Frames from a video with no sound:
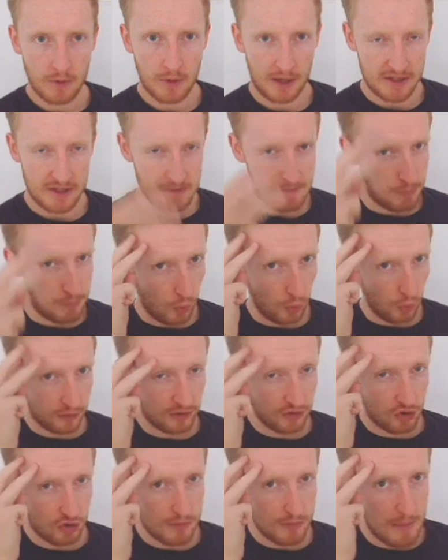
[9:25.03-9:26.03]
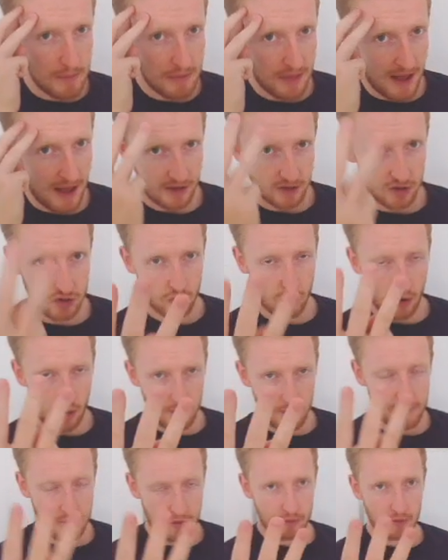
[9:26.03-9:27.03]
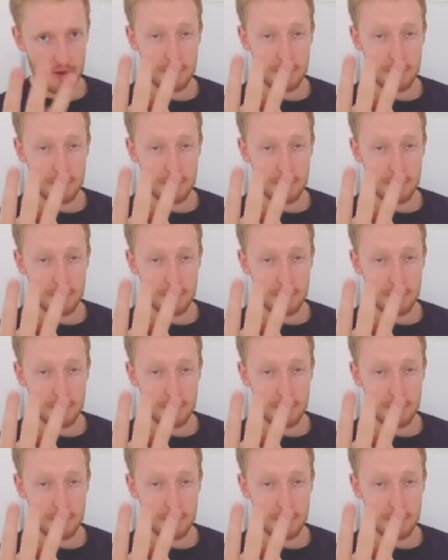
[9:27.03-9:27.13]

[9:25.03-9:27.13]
It's important to remember that, tri for three,